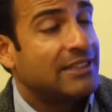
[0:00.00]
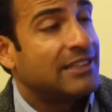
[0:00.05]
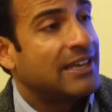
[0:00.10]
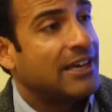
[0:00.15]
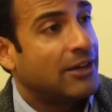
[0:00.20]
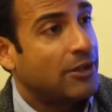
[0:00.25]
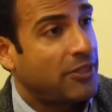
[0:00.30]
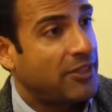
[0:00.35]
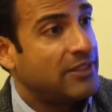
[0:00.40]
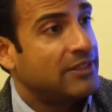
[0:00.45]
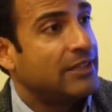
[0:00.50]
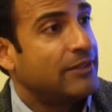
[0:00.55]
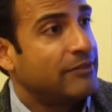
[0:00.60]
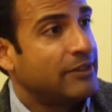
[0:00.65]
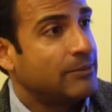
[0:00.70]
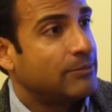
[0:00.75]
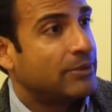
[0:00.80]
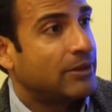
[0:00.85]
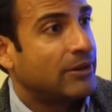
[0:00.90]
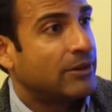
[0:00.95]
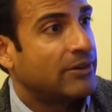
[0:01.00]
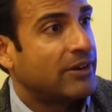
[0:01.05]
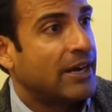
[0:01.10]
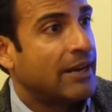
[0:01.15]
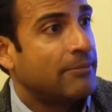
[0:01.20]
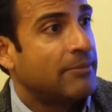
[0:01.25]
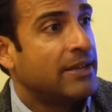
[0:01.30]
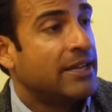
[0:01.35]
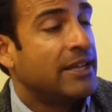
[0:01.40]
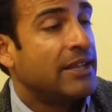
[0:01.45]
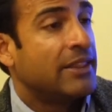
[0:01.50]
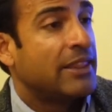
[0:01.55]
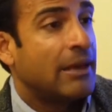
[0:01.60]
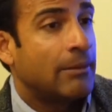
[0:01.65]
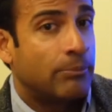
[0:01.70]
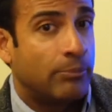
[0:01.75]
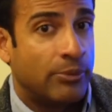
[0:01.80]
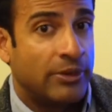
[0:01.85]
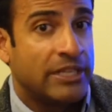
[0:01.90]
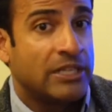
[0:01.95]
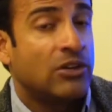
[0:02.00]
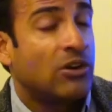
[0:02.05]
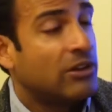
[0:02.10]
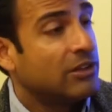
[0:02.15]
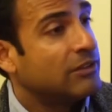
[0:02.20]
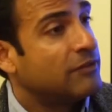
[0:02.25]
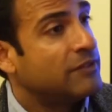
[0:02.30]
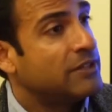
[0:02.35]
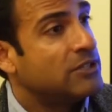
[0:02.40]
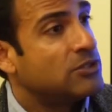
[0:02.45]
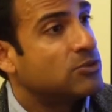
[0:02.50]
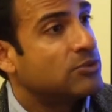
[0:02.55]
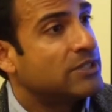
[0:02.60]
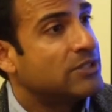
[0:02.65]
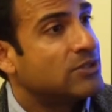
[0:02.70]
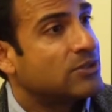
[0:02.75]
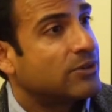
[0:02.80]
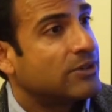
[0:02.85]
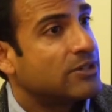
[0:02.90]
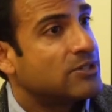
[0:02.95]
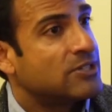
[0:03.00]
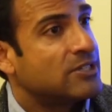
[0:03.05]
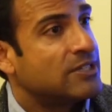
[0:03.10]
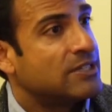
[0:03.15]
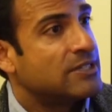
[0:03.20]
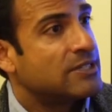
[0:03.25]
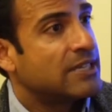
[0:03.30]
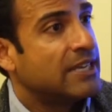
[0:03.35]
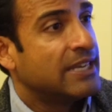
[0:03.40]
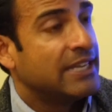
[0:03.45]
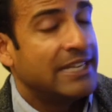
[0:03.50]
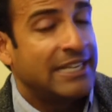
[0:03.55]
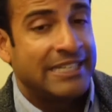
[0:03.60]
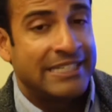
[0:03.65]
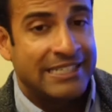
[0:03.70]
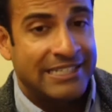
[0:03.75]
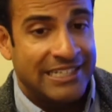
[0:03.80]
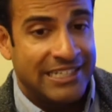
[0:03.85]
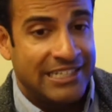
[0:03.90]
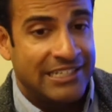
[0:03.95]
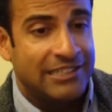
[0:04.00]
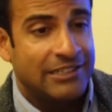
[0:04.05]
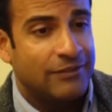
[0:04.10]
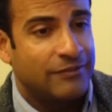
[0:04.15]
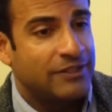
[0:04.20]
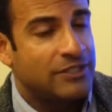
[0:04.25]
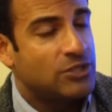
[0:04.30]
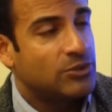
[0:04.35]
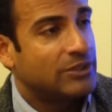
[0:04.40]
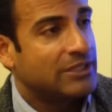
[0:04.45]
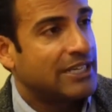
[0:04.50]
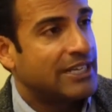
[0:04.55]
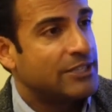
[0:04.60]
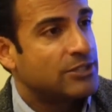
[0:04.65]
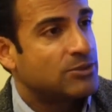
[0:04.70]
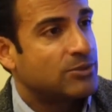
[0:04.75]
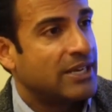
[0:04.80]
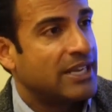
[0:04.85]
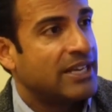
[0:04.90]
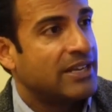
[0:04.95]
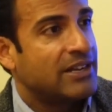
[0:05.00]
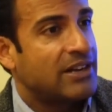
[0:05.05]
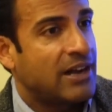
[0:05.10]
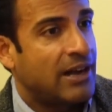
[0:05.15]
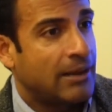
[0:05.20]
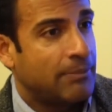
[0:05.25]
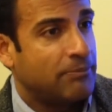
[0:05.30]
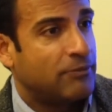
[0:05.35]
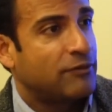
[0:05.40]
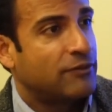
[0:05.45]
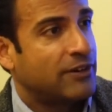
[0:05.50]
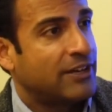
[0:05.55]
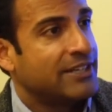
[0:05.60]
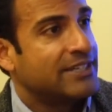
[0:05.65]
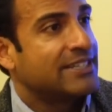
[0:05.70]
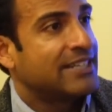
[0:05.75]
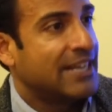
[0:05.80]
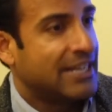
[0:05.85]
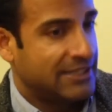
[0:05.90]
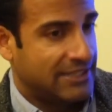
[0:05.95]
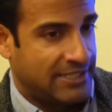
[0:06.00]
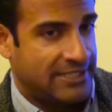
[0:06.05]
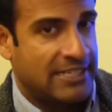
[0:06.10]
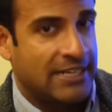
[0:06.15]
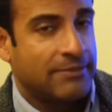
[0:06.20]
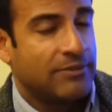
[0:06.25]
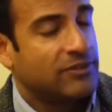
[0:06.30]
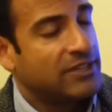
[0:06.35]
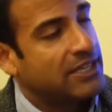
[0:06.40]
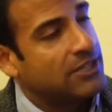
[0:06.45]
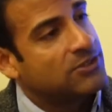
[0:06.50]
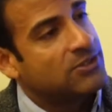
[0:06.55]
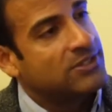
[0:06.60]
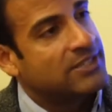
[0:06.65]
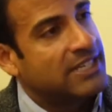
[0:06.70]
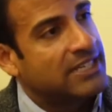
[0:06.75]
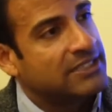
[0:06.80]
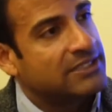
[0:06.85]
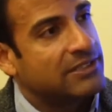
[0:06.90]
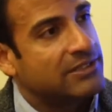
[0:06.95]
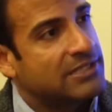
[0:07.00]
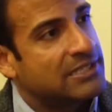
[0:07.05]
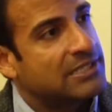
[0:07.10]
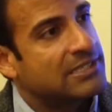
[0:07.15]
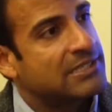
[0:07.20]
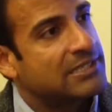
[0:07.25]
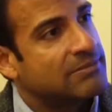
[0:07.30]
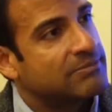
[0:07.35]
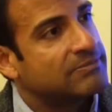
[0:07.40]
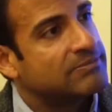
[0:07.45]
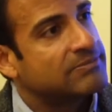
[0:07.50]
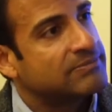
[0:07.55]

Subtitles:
like the Healthy Living program that bring all of these resources in an individualized way up front at the time of cancer diagnosis.